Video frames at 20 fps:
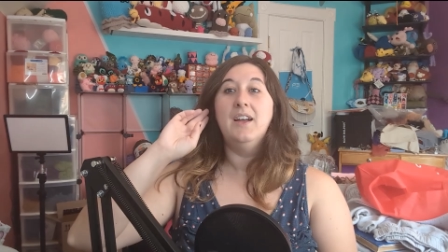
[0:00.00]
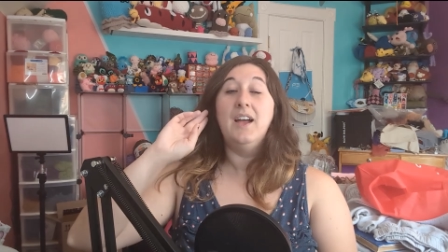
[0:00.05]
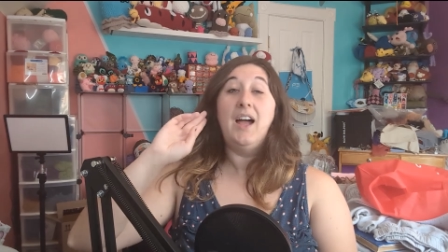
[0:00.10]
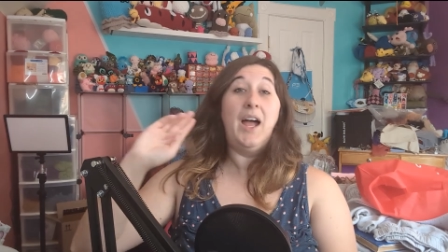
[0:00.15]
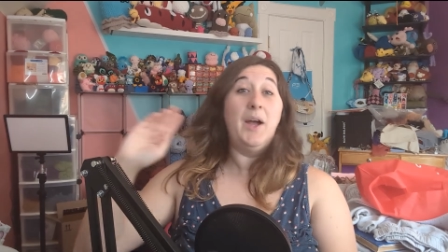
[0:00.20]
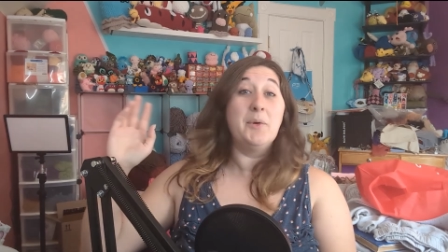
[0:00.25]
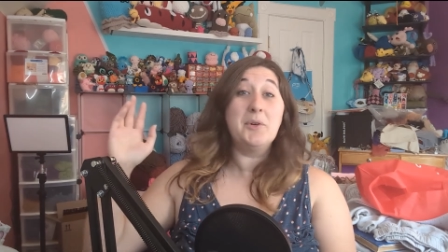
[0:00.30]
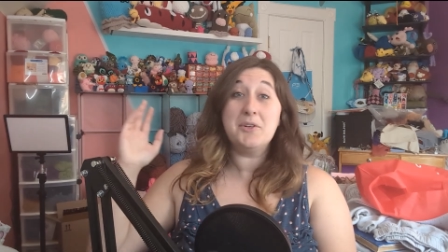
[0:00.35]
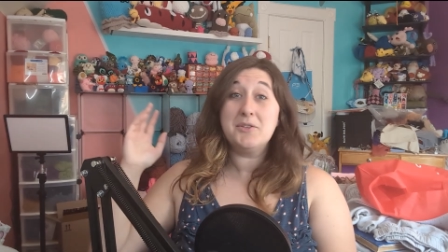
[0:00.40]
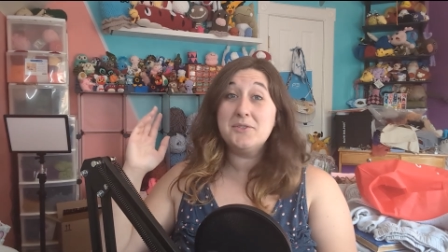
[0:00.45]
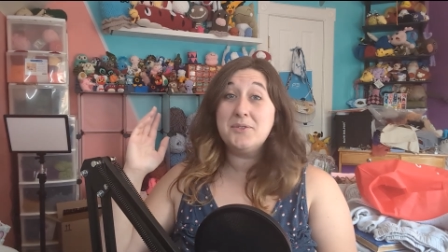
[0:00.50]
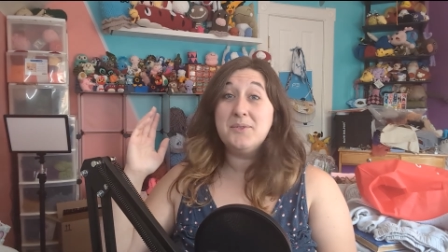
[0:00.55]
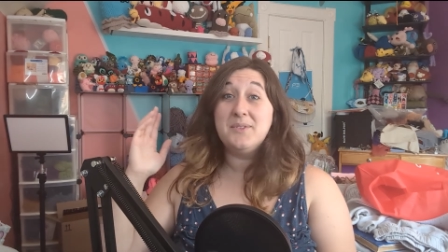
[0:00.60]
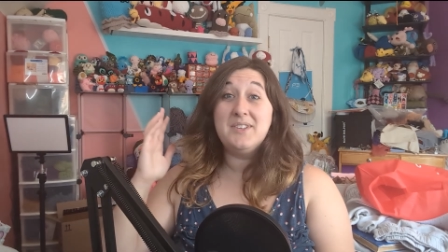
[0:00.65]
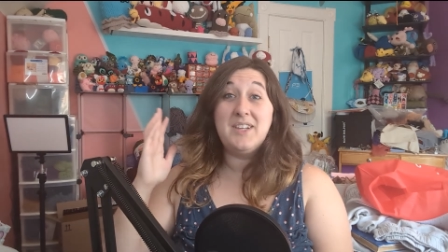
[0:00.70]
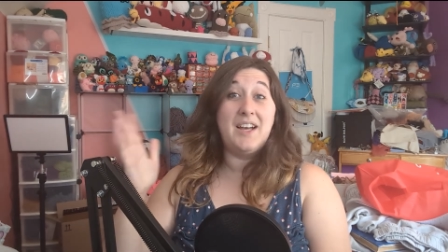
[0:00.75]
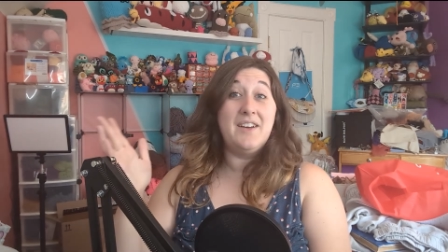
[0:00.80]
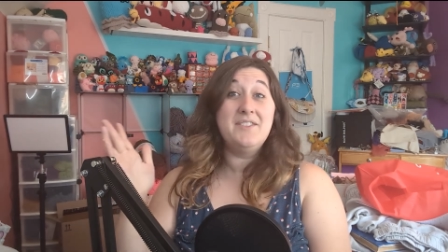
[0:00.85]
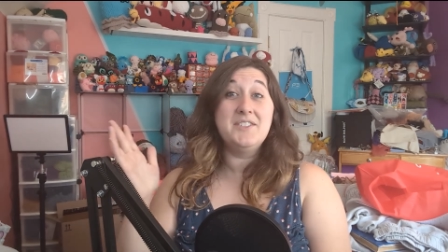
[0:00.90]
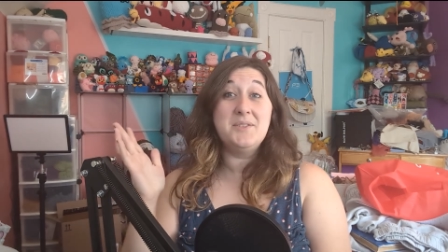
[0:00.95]
I would also
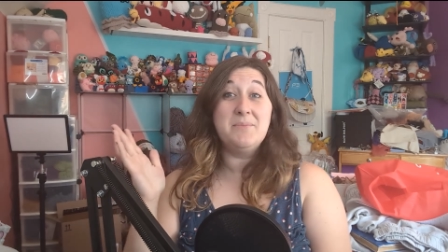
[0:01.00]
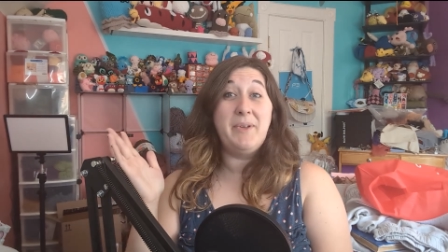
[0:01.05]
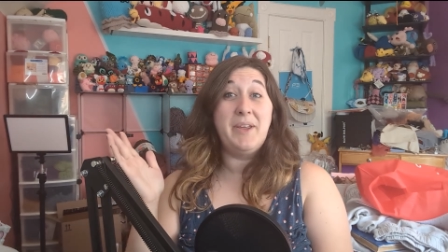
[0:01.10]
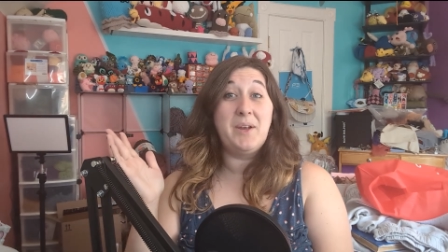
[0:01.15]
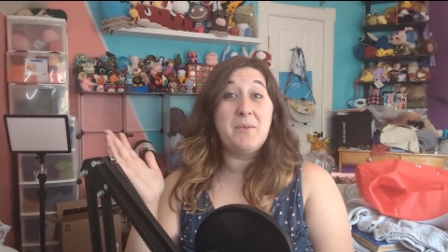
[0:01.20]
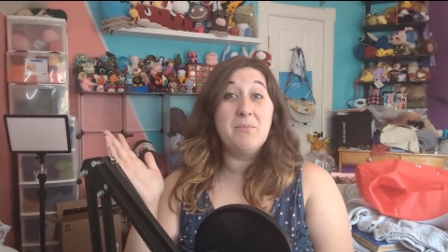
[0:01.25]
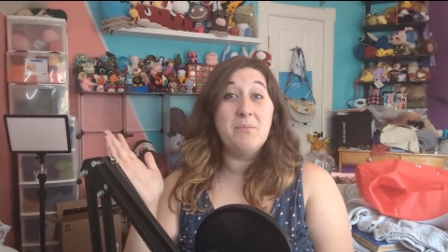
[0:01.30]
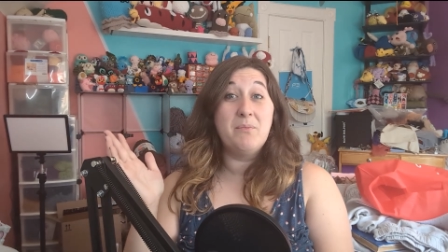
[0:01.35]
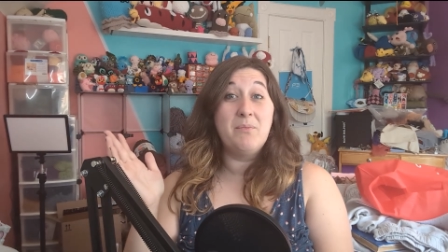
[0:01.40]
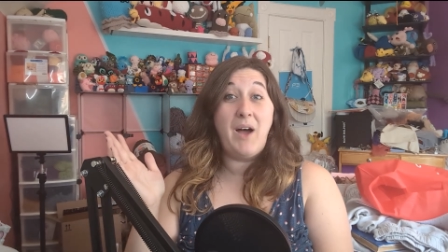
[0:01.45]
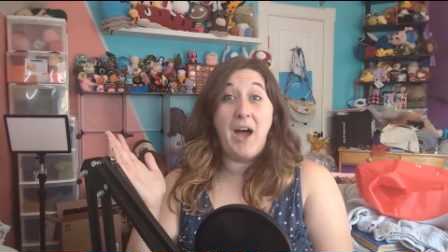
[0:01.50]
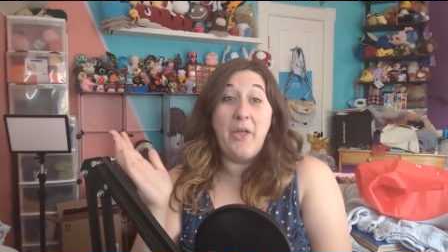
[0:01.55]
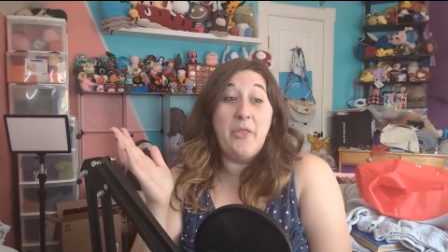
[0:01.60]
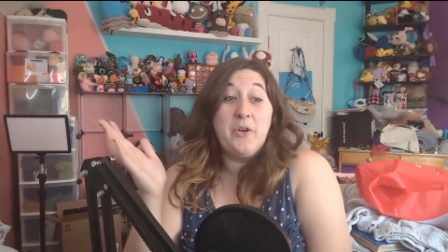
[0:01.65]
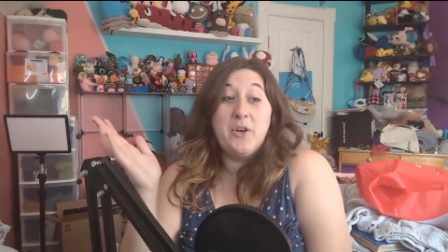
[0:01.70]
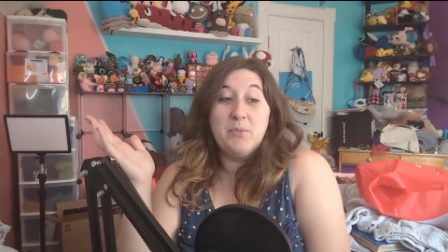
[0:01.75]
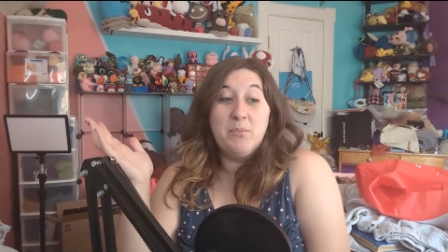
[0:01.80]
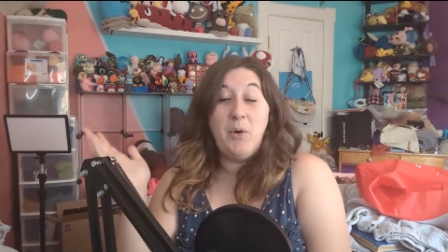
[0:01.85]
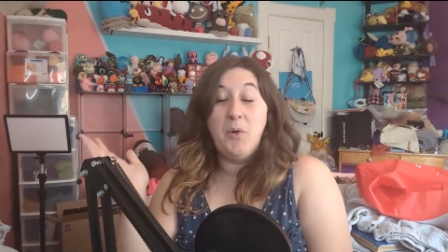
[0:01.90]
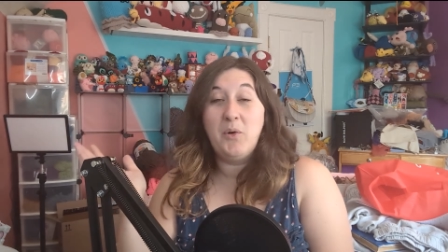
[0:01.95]
love to make
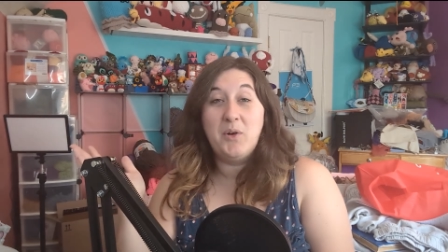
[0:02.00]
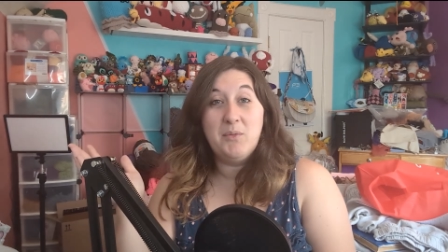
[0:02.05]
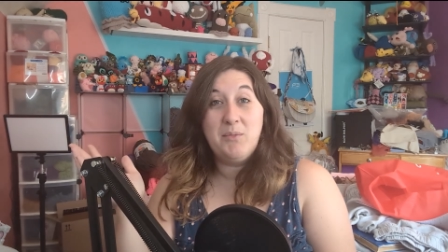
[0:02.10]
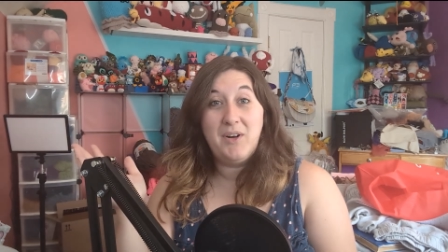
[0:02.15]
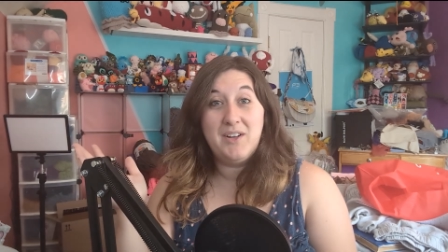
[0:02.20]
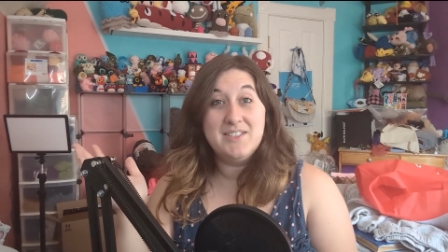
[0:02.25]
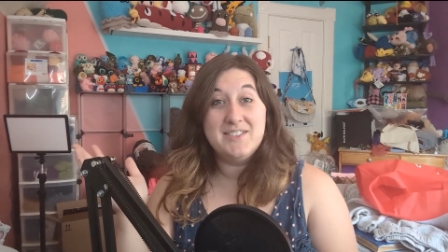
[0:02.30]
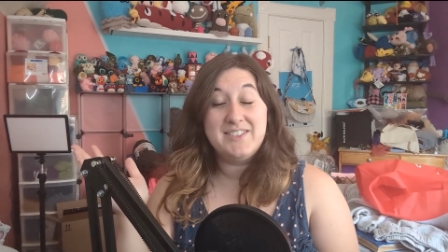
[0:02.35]
other Pokemon